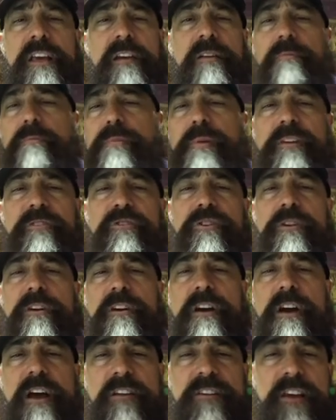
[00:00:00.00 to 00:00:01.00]
be sure
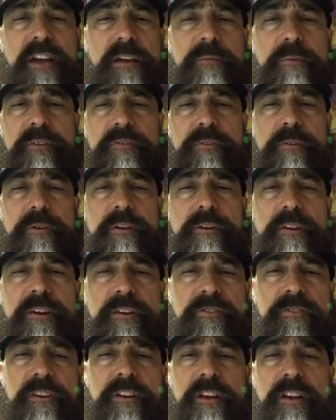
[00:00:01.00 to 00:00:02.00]
and contact me if you're
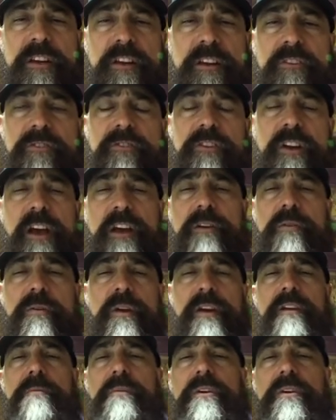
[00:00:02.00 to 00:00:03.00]
interested in a
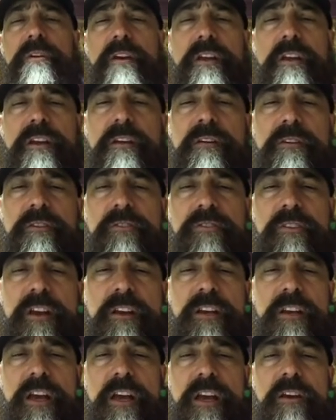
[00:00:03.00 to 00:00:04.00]
Skycoin community here in
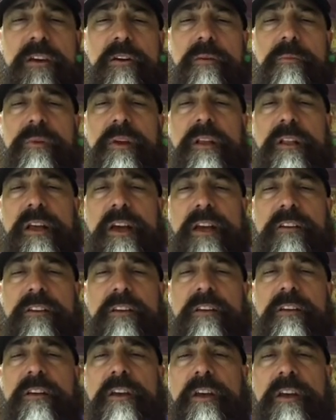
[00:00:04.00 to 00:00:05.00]
San Diego. Be glad
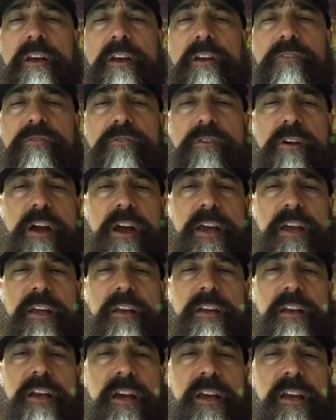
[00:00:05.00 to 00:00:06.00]
to try
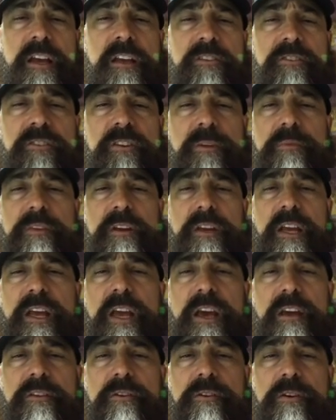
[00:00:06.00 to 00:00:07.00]
and get something
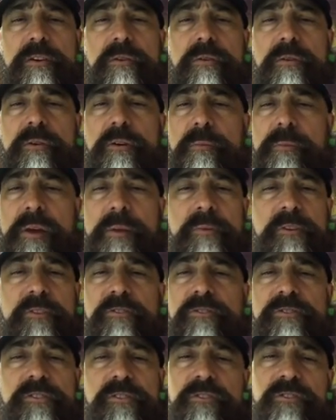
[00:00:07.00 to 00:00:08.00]
together, or maybe
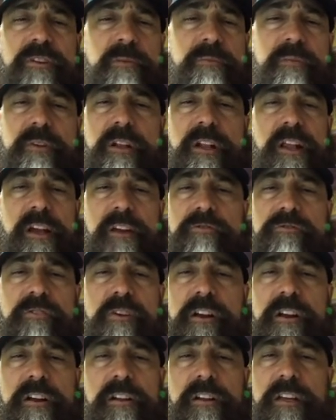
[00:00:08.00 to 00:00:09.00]
just do something
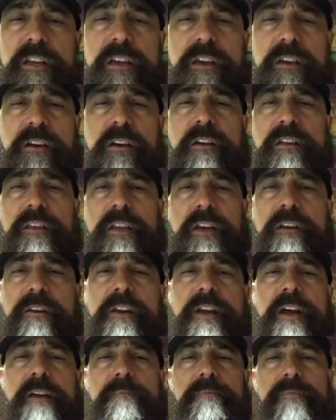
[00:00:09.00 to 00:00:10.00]
electronically on the internet.